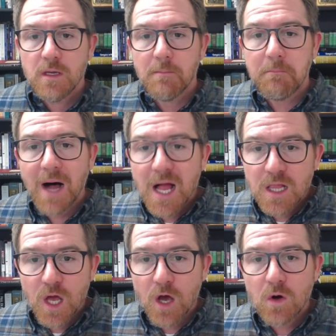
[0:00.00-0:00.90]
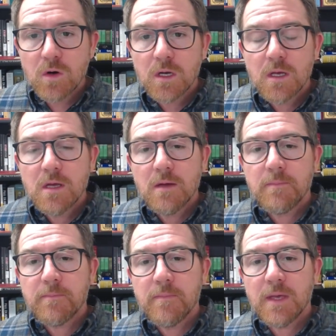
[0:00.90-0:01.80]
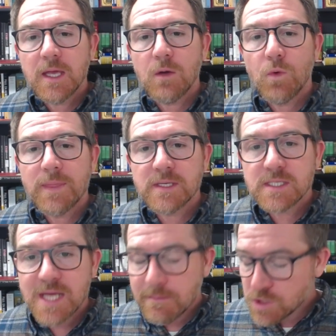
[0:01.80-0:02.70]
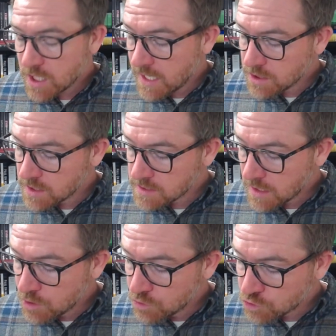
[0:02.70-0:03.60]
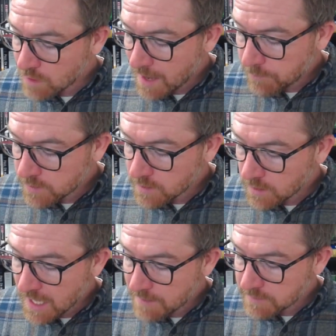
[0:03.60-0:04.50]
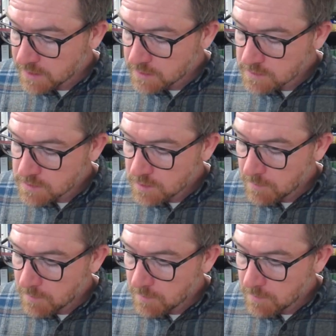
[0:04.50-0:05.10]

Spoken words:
Balo, when the stem changes and you drop one of the lambdas,